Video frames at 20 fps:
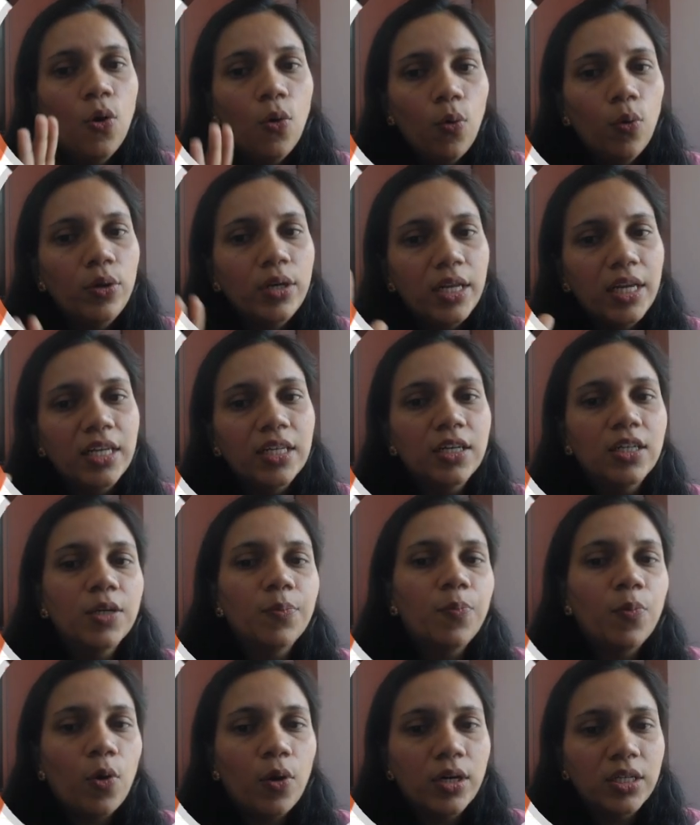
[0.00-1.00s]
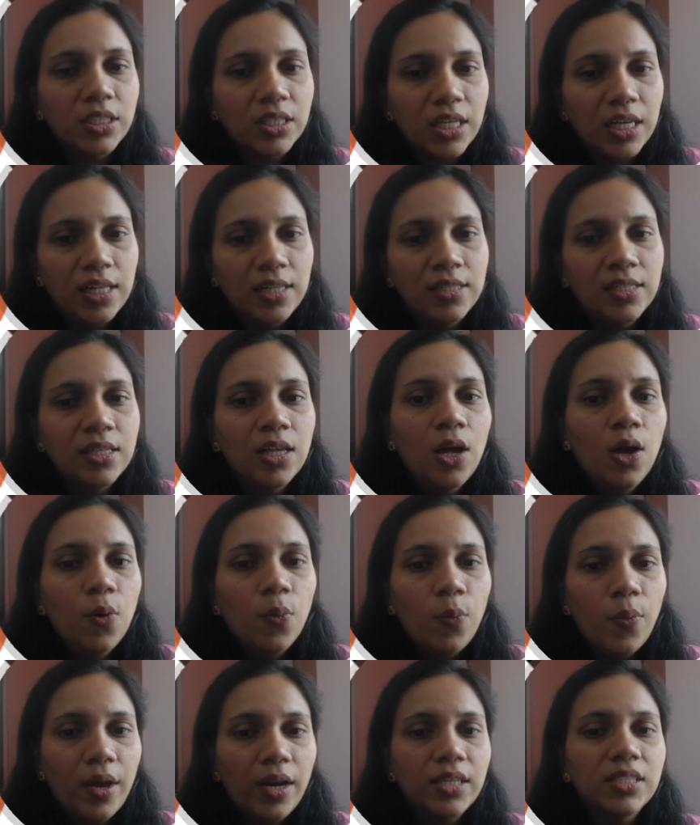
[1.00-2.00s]
only in the diploid cells,
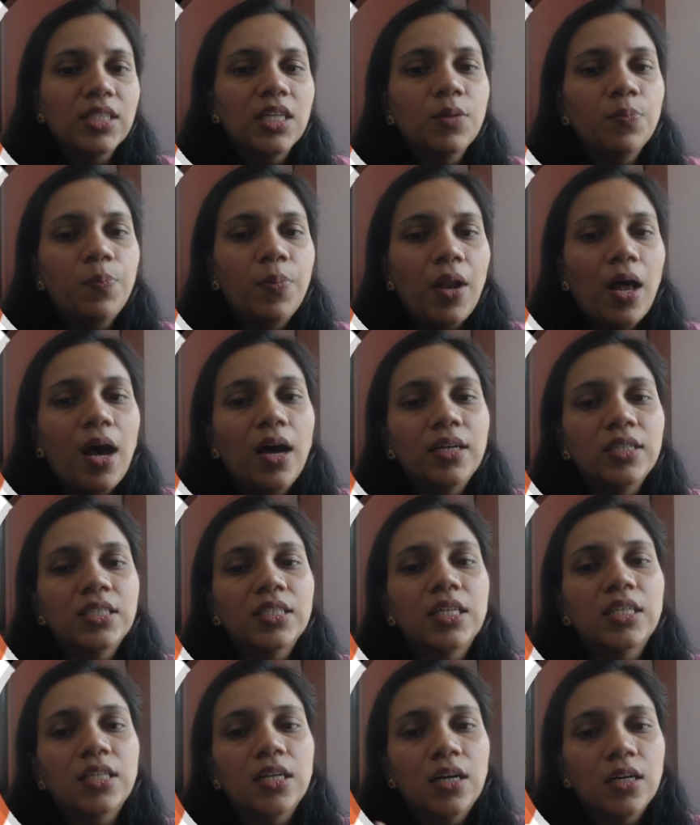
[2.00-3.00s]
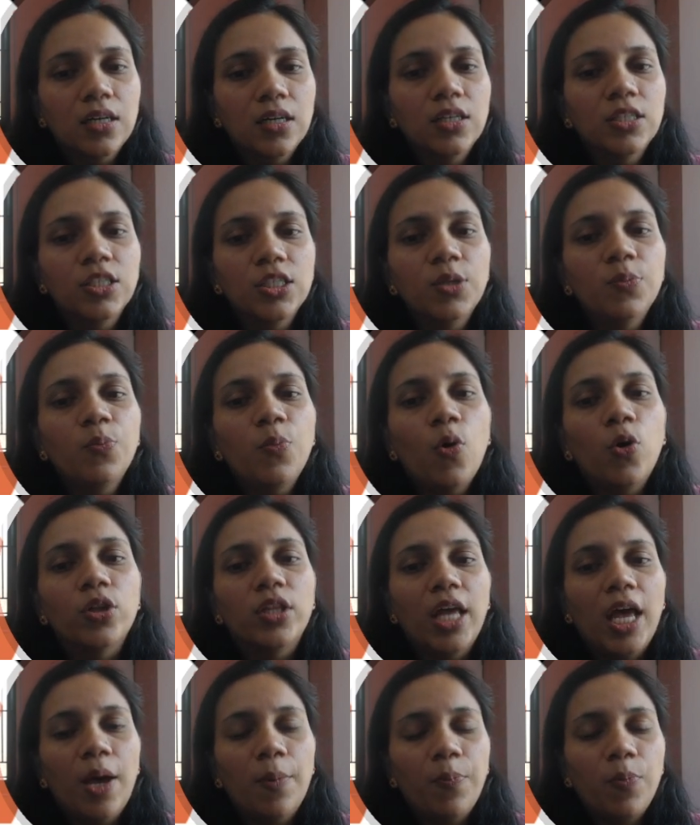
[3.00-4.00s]
whereas in plants it occurs in
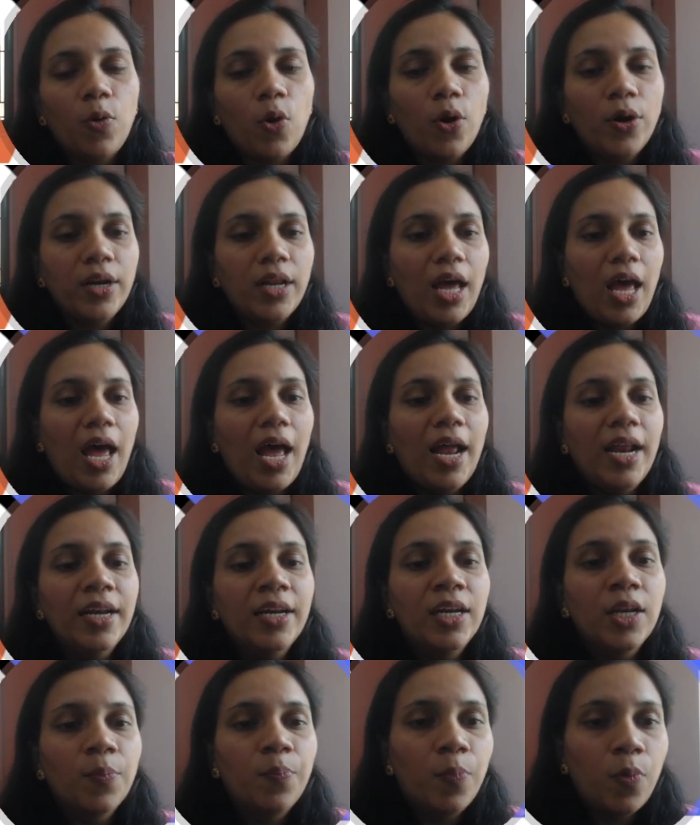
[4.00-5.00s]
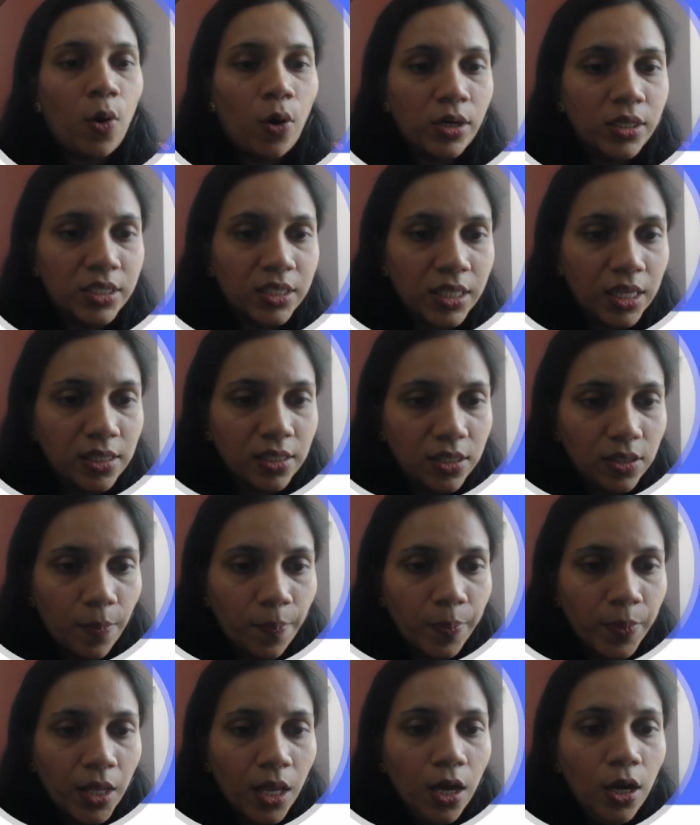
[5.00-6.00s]
both haploid and diploid cells.
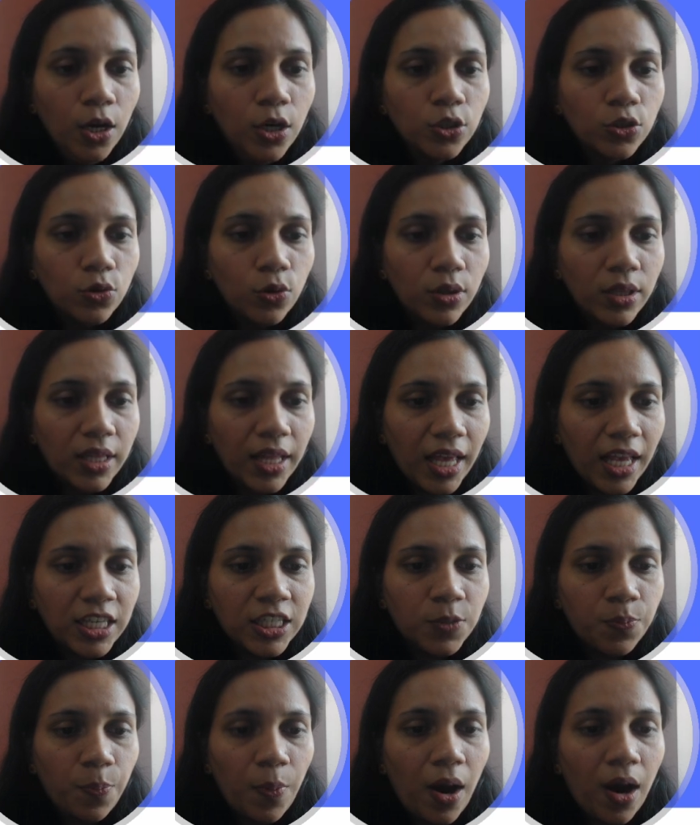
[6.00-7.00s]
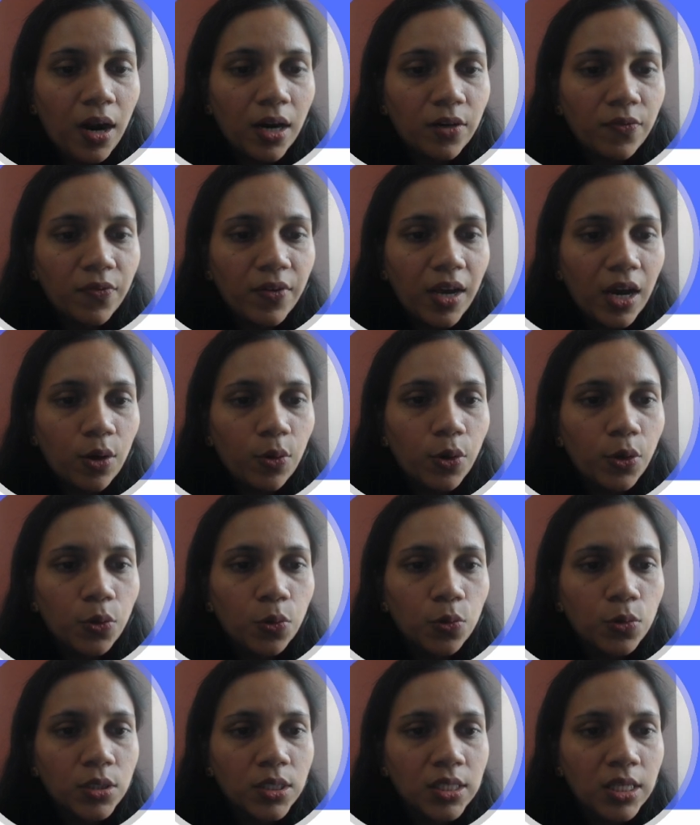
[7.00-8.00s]
So next part we are going
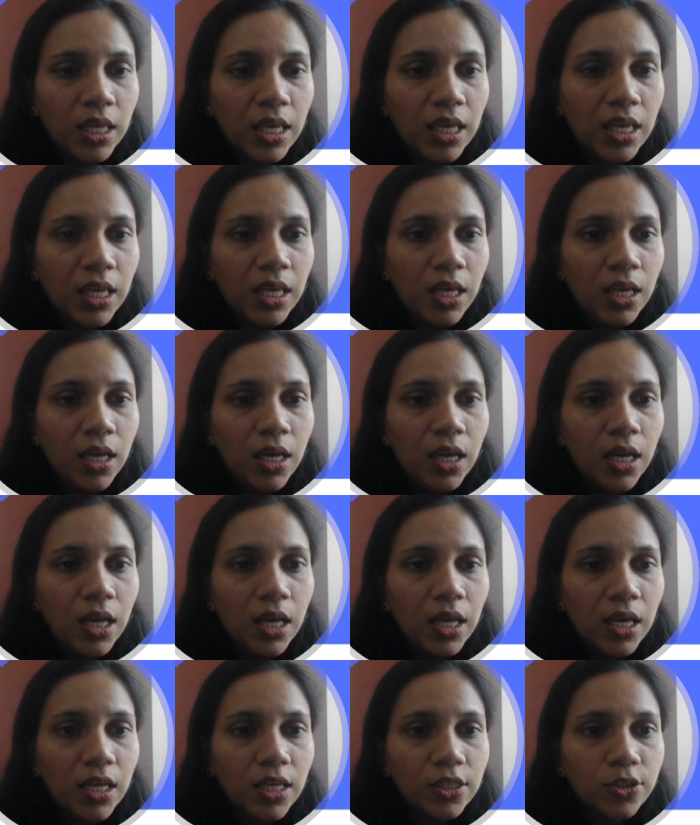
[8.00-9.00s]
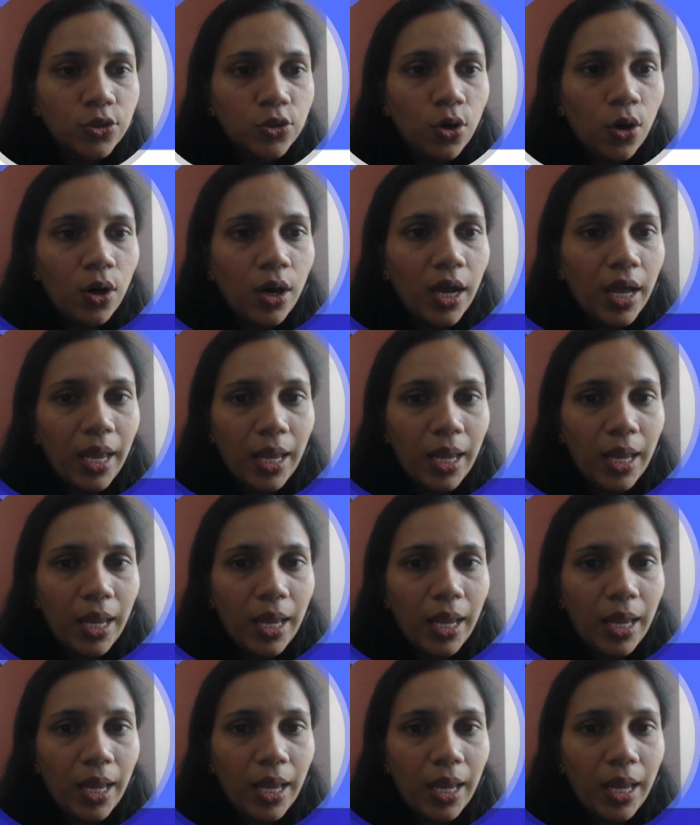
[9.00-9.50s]
to see is your